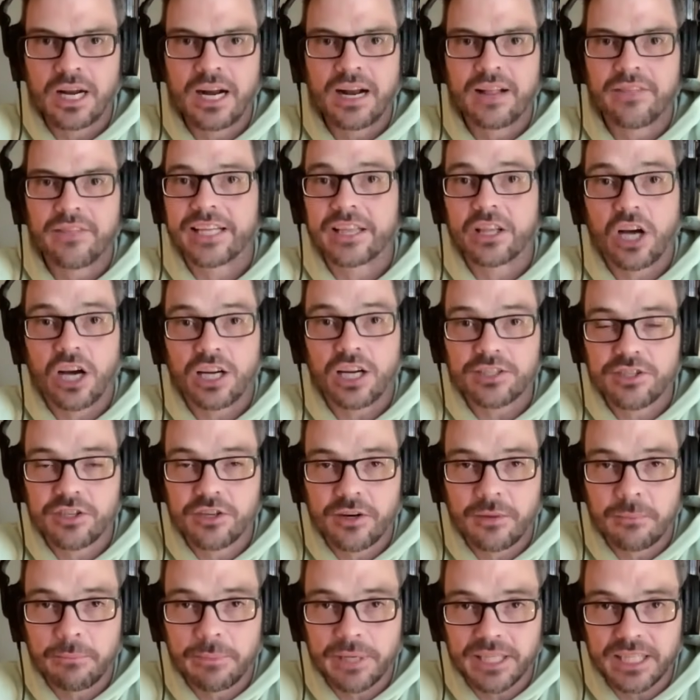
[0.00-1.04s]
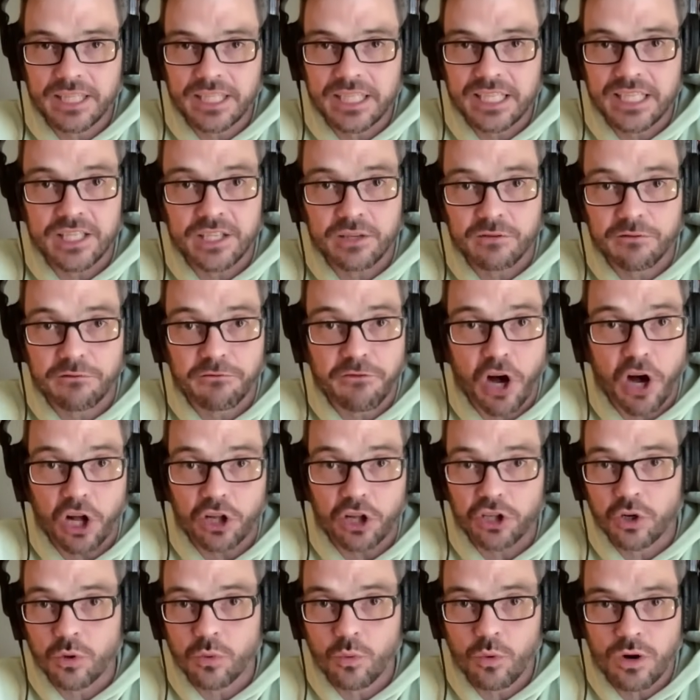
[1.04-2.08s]
They lost their ability to
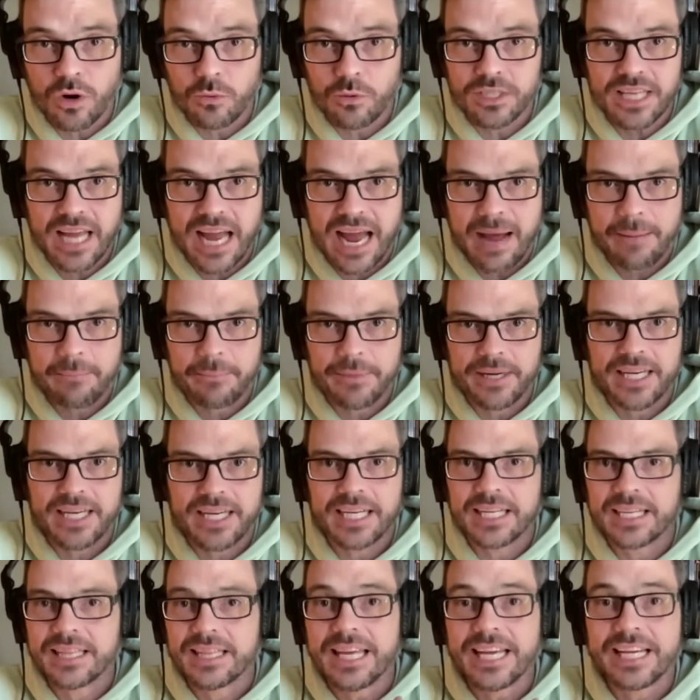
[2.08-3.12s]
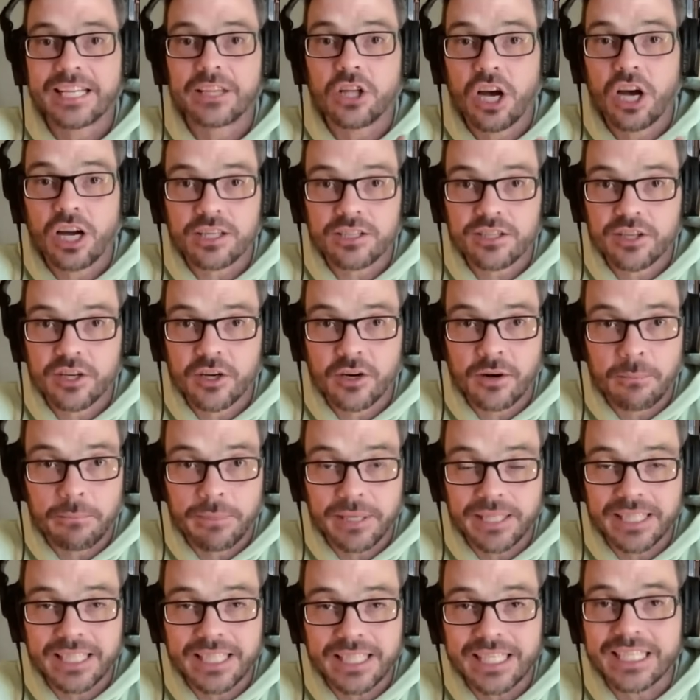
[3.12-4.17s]
follow what was happening. They lost their
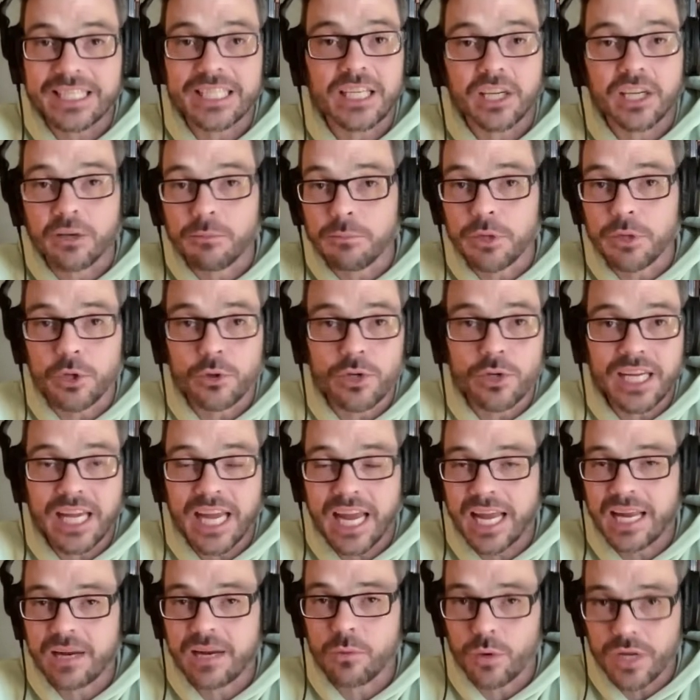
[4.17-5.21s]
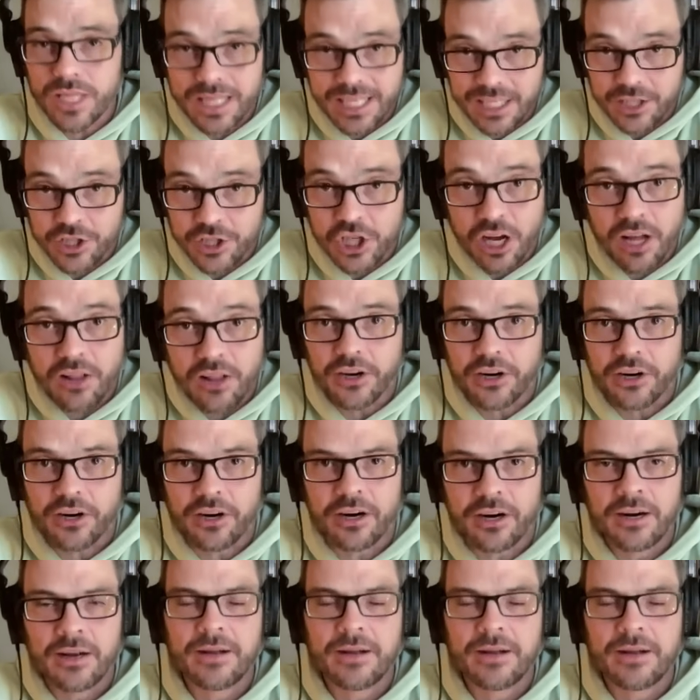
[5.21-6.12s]
ability to communicate with each other.